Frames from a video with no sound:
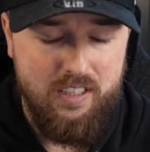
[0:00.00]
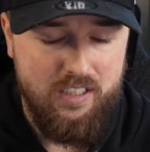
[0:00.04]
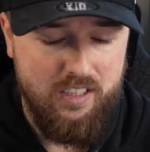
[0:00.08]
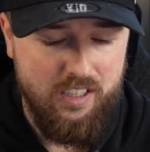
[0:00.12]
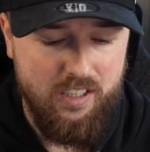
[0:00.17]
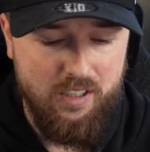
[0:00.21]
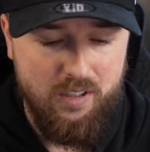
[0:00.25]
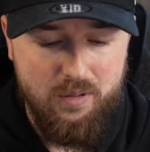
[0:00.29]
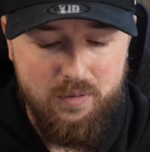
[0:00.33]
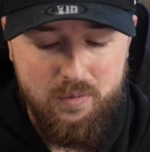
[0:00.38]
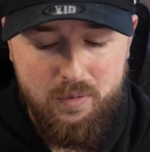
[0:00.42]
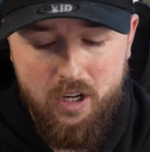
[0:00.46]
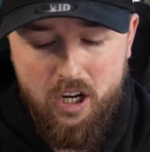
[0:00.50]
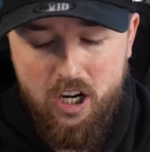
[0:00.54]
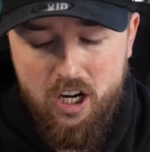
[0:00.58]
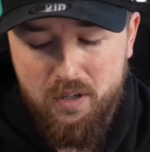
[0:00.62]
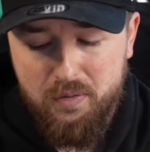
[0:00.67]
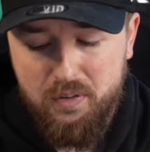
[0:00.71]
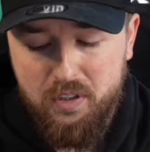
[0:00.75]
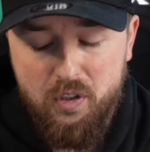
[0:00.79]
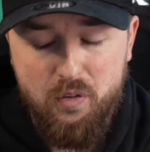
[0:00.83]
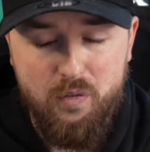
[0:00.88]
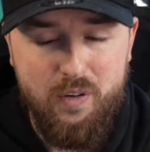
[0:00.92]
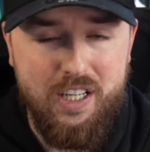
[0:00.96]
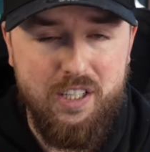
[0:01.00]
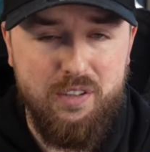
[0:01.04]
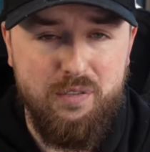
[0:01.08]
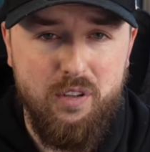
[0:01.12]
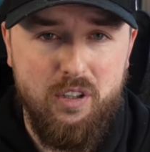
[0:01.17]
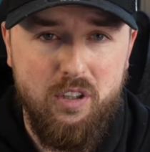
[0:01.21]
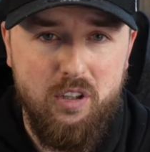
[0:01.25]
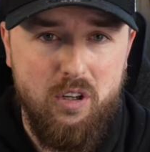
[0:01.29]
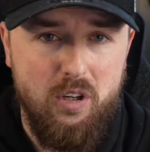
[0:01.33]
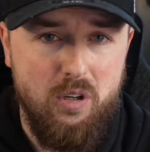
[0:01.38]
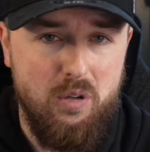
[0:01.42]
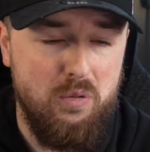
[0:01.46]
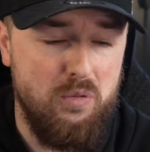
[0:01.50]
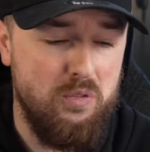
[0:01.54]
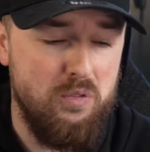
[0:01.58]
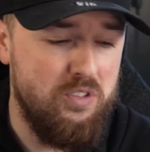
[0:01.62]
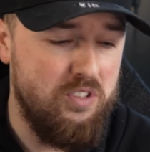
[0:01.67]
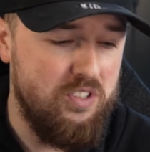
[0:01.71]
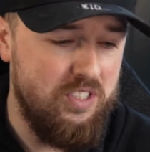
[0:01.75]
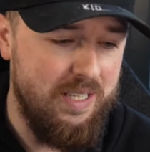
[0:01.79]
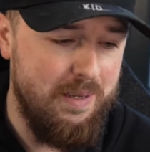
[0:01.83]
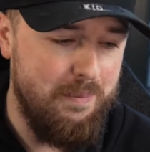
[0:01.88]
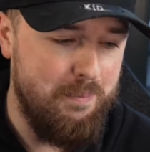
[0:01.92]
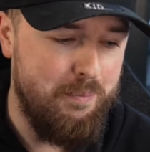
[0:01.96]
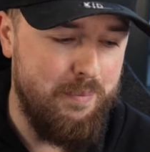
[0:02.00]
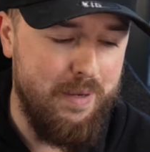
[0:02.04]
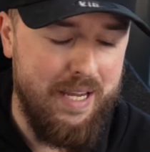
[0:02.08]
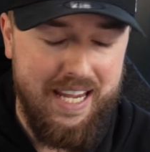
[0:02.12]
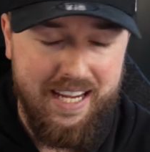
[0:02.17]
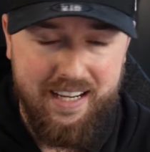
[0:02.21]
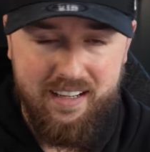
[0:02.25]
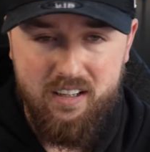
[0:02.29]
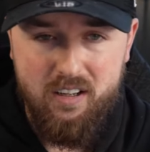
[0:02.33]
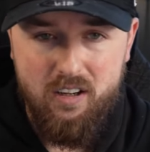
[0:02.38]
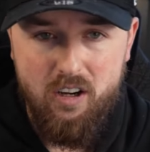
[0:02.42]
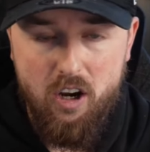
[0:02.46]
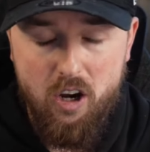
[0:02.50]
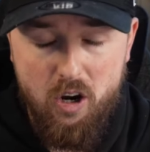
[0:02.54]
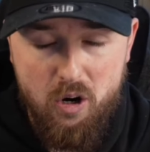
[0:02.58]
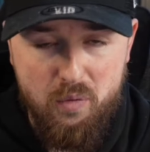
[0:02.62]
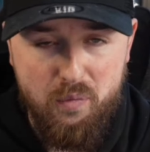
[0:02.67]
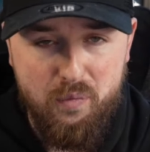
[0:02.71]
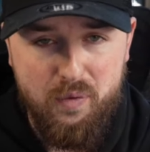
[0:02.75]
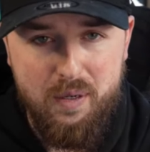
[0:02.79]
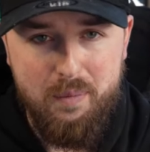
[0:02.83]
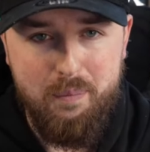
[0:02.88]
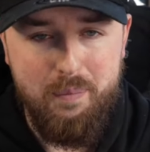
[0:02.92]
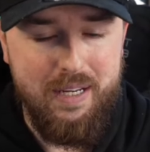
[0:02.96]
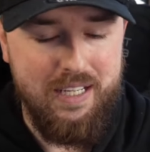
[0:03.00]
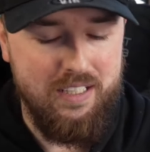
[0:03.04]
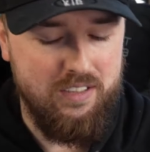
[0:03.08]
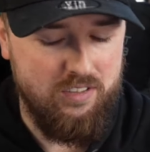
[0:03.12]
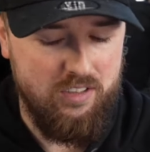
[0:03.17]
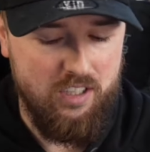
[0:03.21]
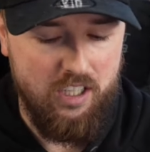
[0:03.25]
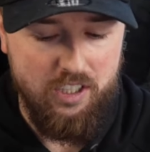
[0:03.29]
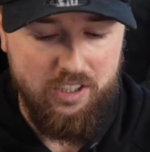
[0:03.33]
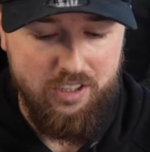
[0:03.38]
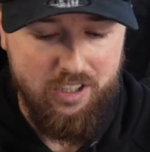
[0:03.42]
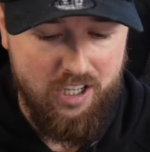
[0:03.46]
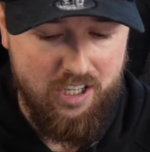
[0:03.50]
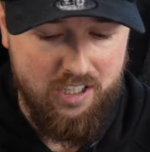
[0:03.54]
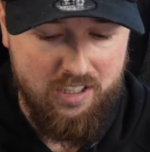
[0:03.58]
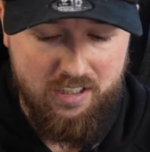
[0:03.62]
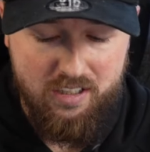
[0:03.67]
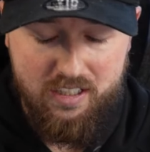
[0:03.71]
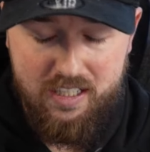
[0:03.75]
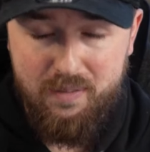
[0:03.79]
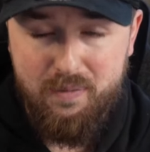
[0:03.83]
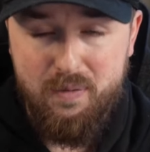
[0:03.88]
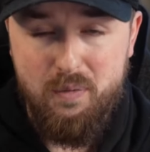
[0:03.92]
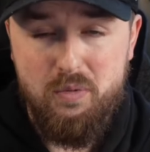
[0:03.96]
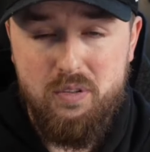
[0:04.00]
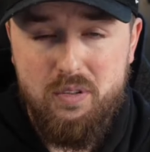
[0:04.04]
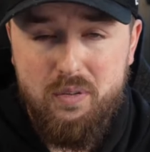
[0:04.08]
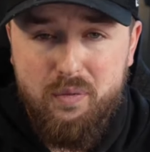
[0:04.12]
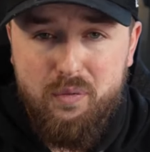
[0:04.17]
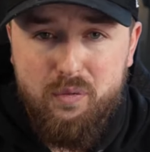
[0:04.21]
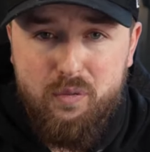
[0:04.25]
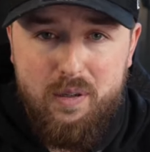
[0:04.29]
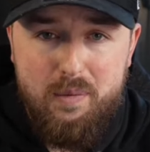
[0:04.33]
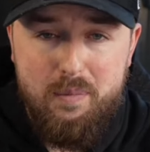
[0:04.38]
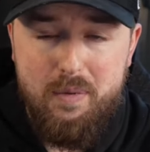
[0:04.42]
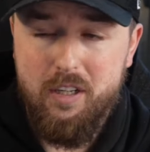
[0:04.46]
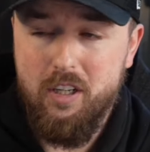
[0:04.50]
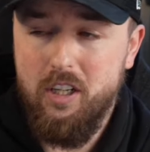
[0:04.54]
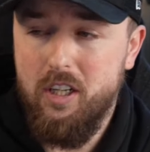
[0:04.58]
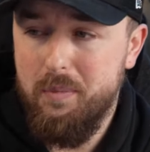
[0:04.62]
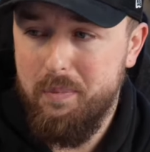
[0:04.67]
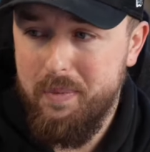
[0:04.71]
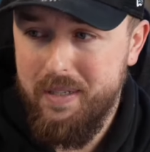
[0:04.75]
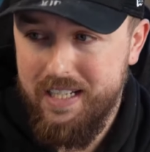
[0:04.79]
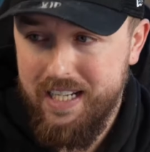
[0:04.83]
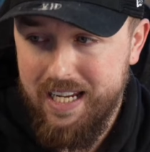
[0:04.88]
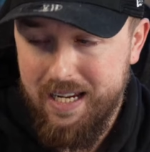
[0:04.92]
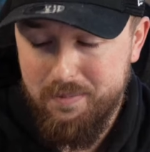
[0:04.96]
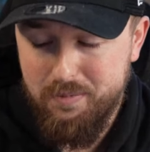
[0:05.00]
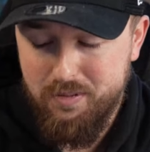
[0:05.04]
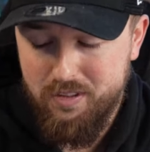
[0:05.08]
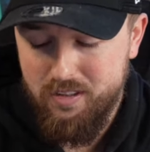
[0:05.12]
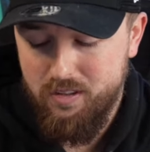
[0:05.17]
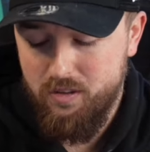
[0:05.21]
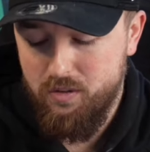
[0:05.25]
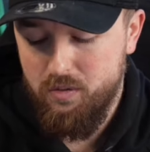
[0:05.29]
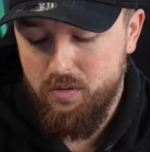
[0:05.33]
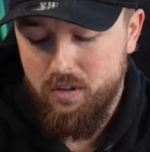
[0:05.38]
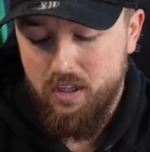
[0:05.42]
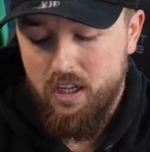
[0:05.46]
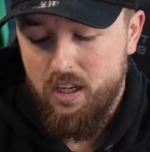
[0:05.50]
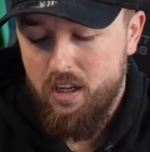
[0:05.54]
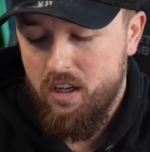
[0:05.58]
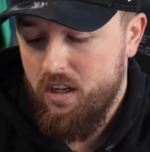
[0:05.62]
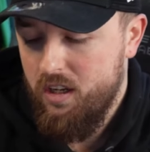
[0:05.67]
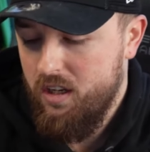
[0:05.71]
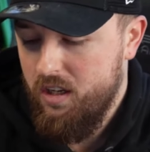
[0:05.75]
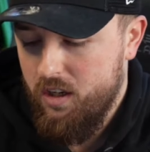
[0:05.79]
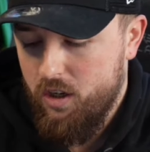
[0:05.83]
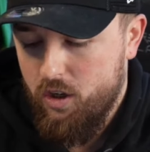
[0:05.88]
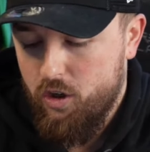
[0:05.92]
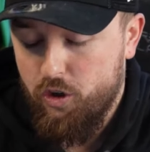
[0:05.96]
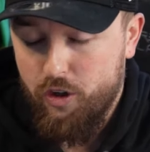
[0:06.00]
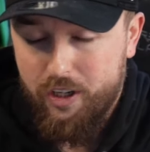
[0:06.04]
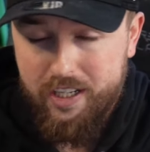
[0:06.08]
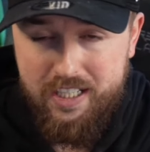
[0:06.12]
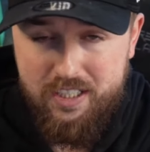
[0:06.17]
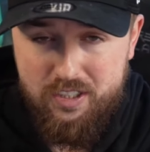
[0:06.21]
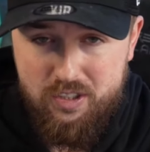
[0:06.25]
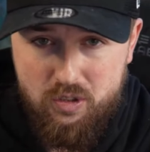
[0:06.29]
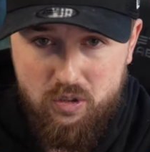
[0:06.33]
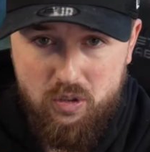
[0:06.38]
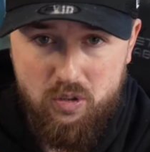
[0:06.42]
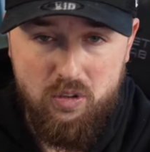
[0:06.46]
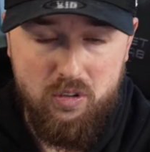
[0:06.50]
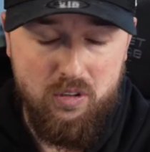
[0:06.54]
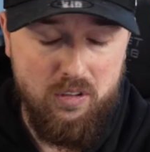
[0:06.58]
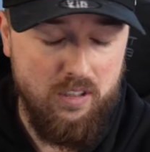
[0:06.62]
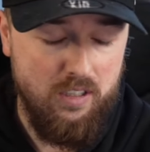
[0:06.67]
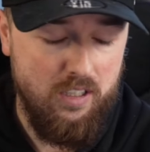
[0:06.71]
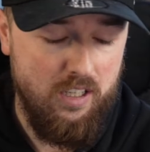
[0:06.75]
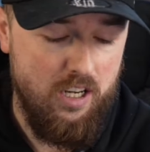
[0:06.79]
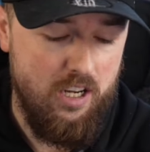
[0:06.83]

You know, after the Rashford goal, sit back, hope for the best. And no, no, if it wasn't for him, it could have been an absolute cricket score.